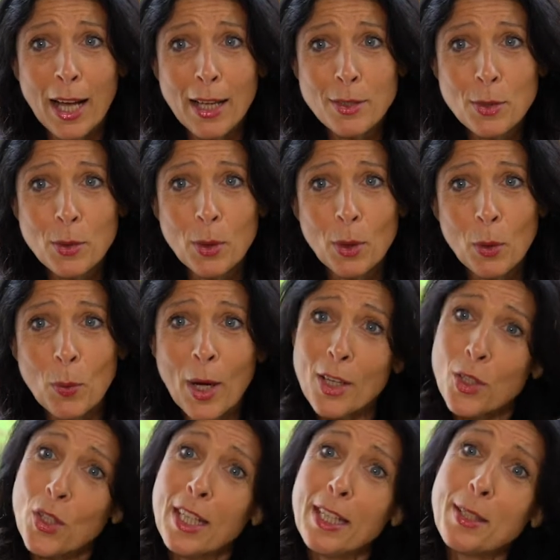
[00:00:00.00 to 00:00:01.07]
ask her why
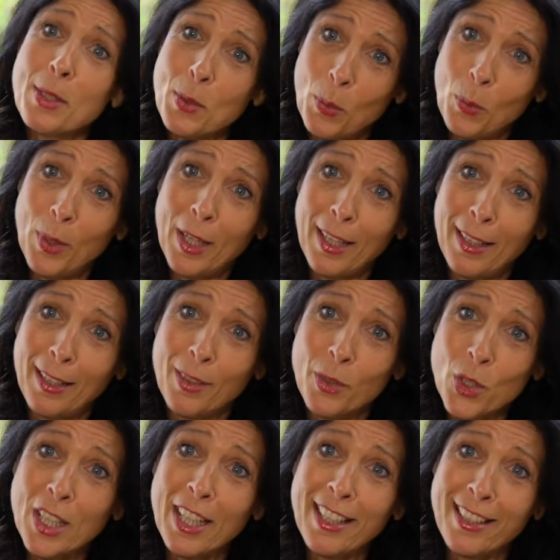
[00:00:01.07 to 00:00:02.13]
she is the way
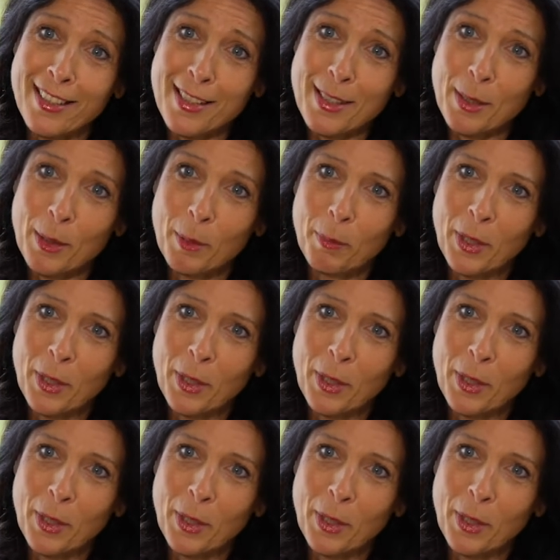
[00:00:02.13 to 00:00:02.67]
she is,